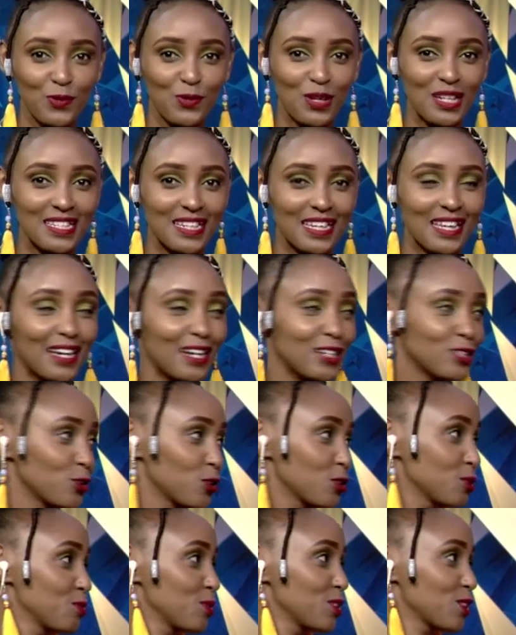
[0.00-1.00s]
we are taking a
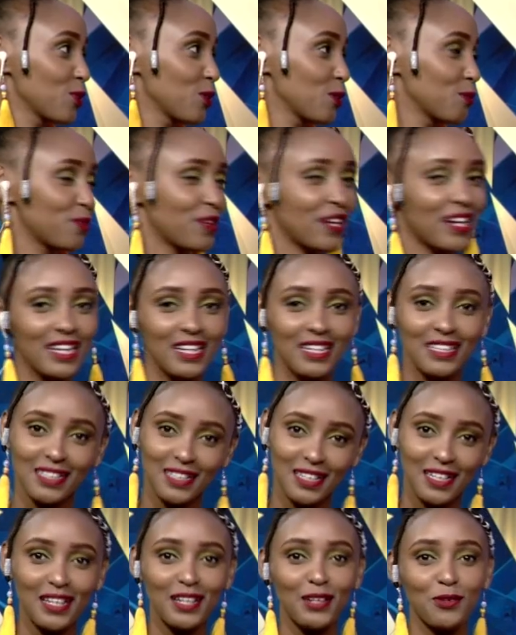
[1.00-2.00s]
short musical break.
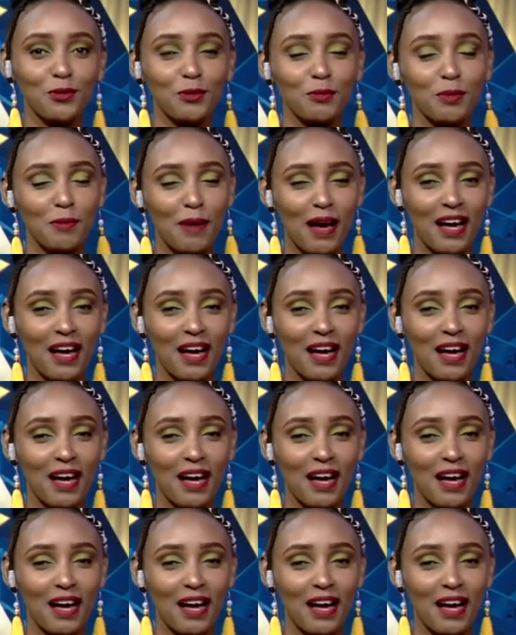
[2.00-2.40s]
We'll be